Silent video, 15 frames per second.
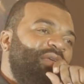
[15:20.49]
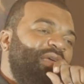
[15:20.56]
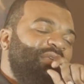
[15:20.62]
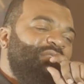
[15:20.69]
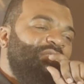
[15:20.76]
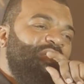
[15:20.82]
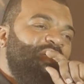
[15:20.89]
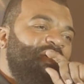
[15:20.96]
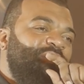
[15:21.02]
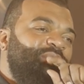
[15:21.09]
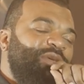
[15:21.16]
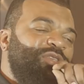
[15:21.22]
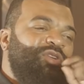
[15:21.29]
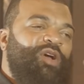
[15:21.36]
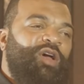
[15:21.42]
that's
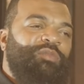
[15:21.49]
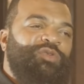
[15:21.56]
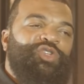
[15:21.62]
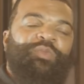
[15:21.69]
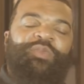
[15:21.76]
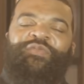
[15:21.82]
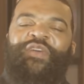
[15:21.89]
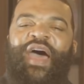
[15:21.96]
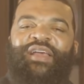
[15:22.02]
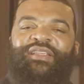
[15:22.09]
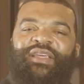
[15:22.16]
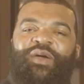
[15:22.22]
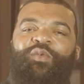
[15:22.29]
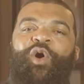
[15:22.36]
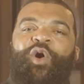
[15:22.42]
what you call them, supervisor at